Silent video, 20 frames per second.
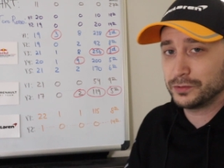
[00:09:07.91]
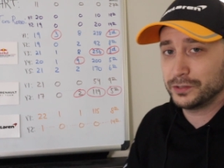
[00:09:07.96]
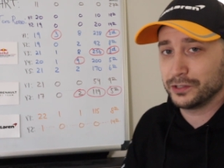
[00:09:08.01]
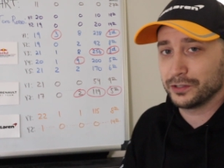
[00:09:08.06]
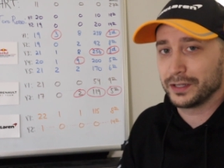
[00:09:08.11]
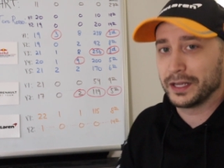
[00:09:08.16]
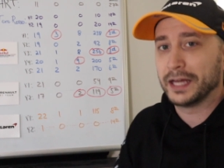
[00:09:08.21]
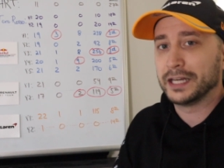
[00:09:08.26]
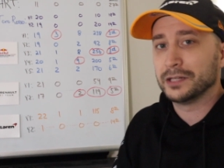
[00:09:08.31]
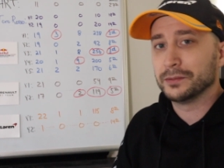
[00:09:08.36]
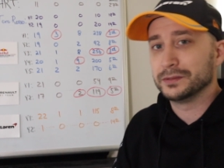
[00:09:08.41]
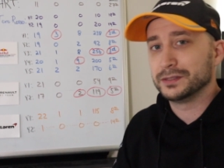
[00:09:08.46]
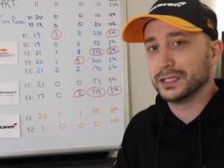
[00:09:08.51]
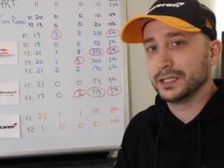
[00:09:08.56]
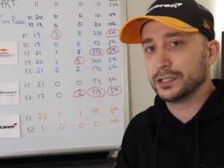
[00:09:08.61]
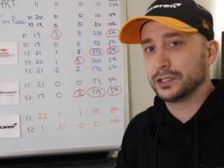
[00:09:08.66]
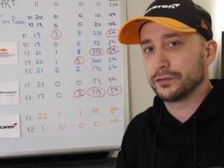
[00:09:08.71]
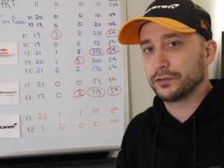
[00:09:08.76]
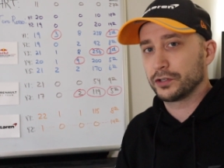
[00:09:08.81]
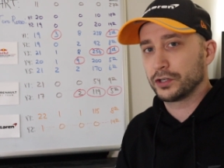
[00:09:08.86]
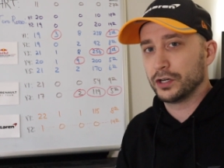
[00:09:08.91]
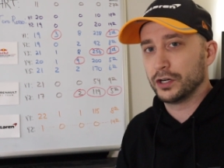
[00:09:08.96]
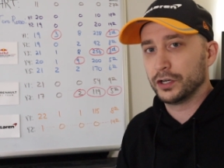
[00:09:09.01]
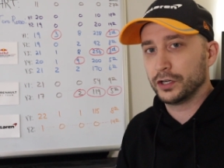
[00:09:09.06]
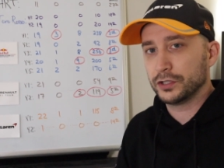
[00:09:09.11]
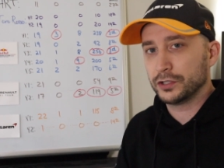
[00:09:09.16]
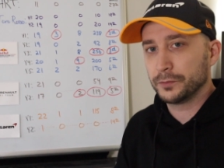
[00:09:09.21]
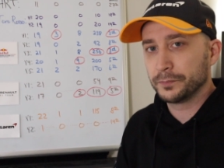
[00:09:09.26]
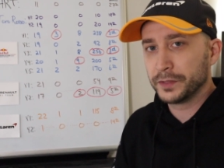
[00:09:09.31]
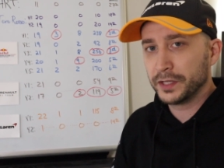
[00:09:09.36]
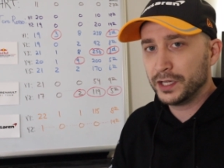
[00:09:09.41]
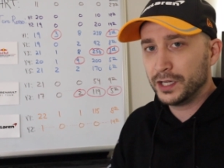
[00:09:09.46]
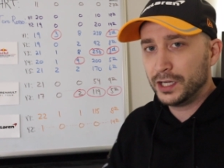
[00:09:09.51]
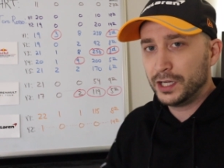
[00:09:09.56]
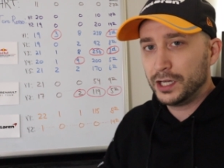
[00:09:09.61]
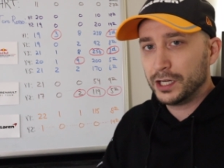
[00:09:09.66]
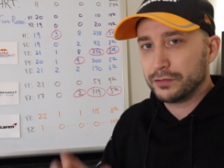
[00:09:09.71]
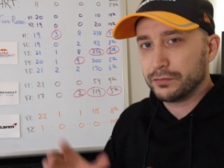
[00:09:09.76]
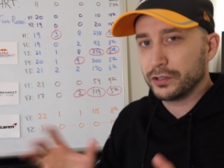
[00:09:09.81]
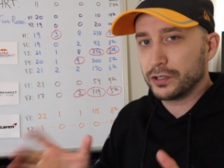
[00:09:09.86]
what you're getting with Daniel Ricciardo.
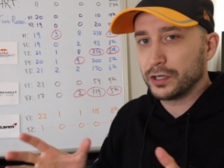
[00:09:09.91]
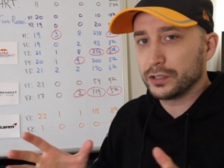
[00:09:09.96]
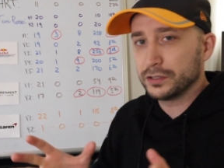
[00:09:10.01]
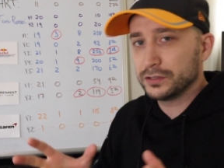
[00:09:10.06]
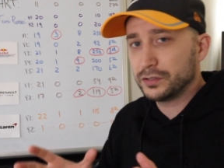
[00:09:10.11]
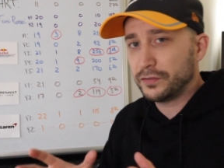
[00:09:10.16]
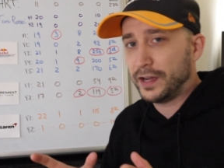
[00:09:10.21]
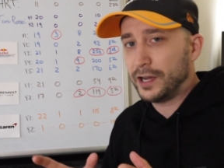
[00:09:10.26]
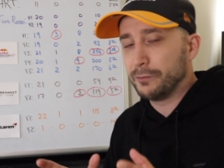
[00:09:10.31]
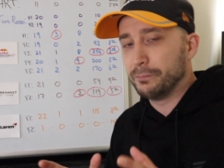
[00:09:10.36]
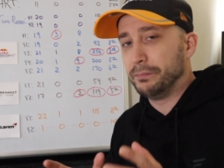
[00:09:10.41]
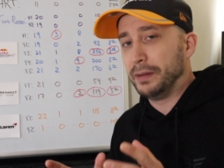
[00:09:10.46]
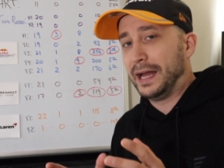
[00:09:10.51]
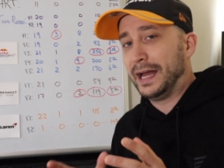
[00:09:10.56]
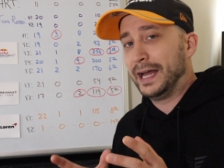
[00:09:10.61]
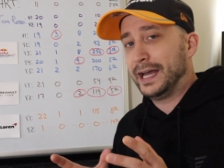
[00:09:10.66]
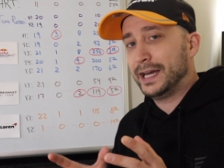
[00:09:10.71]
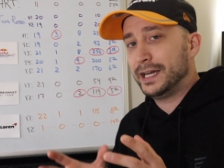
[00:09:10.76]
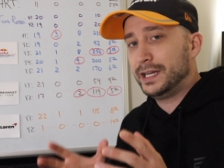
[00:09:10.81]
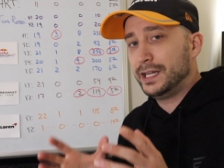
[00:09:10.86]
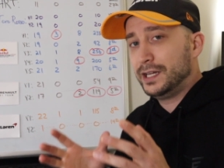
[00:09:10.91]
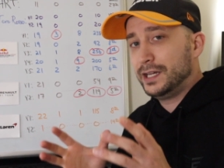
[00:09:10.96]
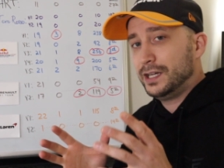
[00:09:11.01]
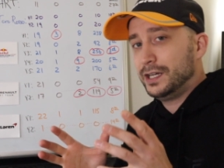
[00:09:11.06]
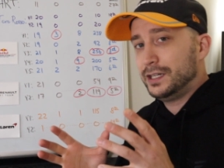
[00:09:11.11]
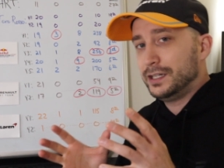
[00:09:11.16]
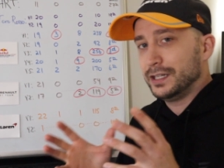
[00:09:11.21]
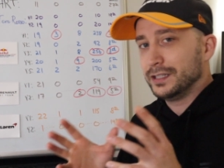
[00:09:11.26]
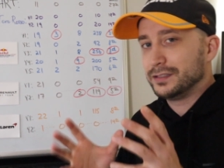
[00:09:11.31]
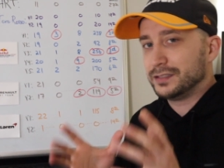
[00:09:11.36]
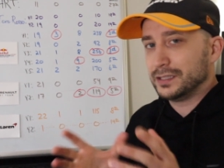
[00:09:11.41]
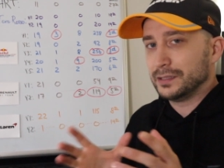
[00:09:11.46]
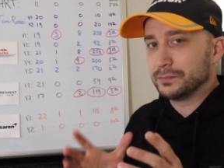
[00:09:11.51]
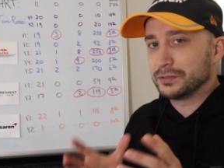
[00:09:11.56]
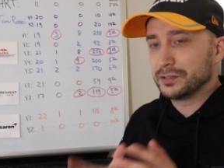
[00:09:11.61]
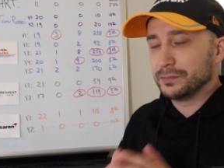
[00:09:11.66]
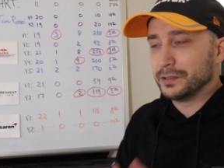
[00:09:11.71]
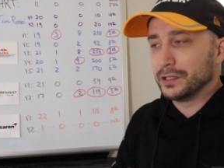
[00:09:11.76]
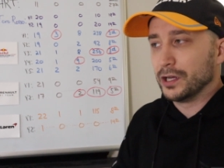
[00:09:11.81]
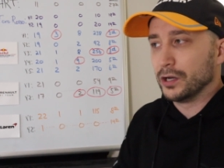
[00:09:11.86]
Regardless of how bad it seems
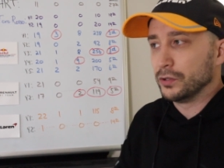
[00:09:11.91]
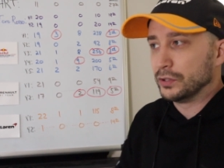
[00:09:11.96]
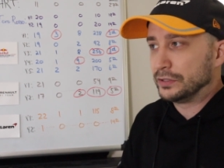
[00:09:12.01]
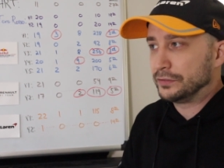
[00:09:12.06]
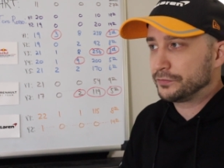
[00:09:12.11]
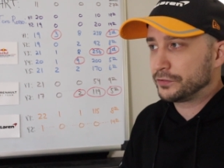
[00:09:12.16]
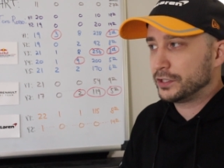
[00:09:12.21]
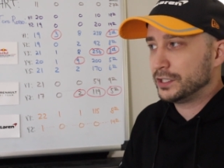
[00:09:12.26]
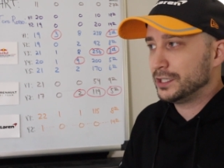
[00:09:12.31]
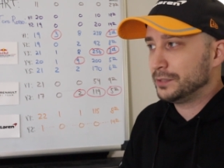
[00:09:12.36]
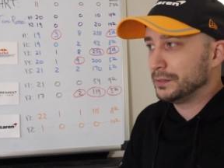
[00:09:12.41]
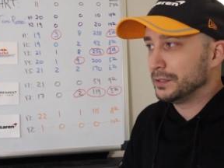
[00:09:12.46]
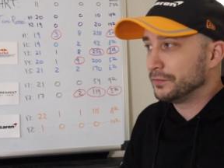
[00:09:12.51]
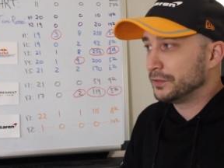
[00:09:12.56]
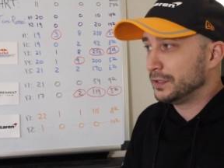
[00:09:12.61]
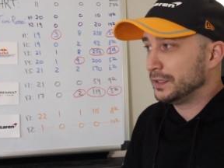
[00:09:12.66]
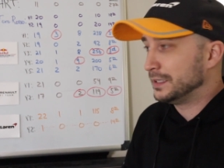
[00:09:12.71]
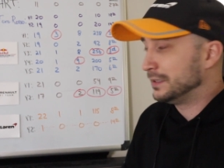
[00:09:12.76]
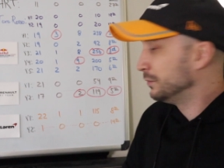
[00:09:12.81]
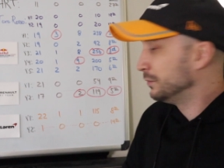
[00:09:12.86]
to be going for him, even he,